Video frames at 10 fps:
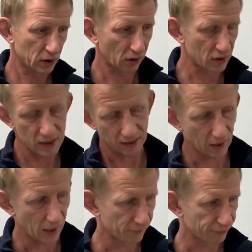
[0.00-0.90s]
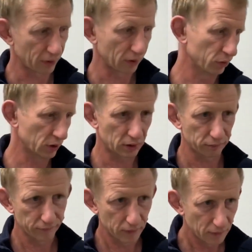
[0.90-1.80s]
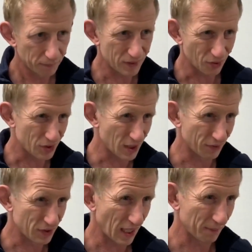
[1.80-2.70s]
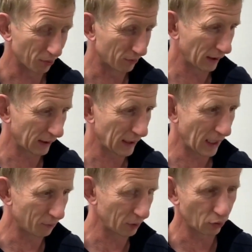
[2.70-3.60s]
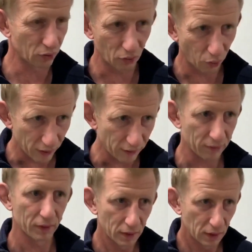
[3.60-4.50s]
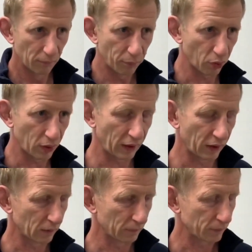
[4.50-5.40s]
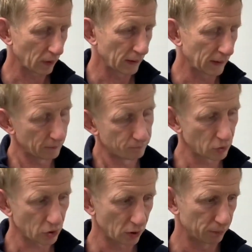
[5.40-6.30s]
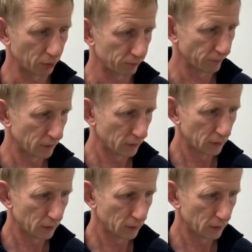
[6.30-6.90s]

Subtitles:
Start the second half, you know, it was a bit sort of tit for tat, but, like, again, we couldn't quite pull clear of them. But